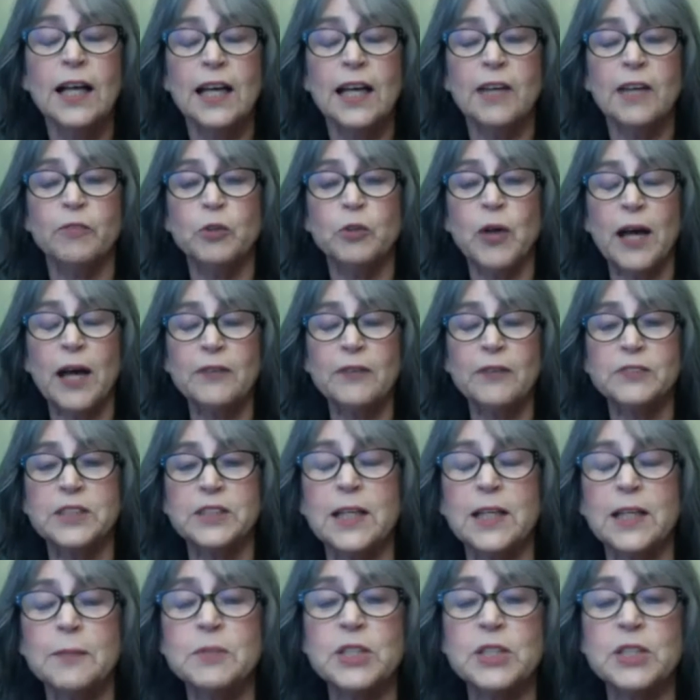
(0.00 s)
If you have
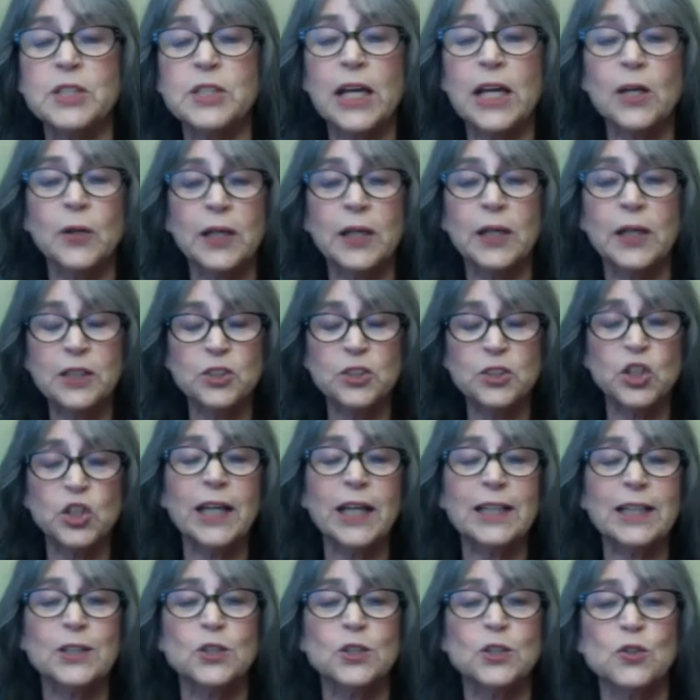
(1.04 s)
TMJ or any jaw
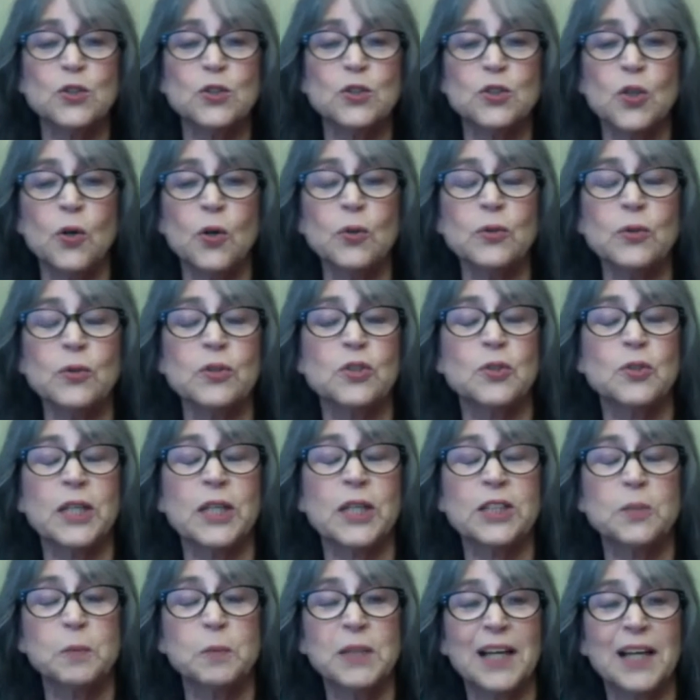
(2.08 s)
issues, don't
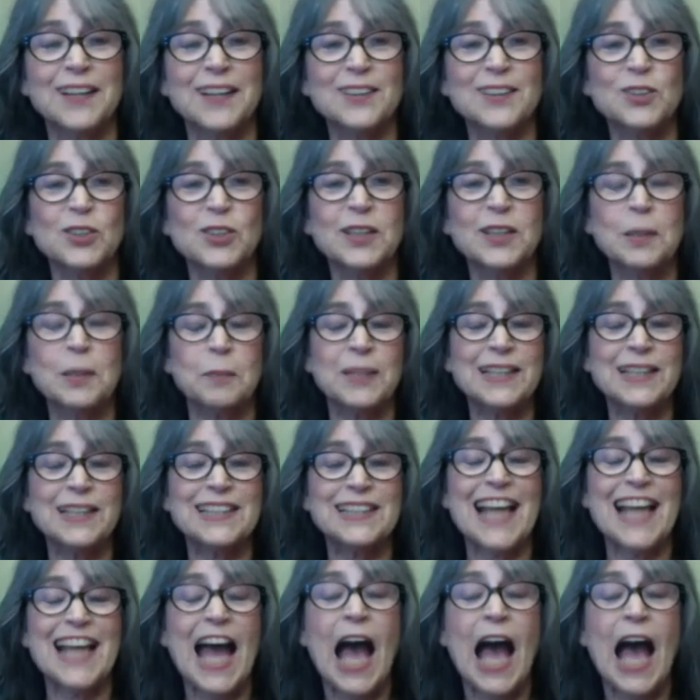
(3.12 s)
stretch beyond your limits.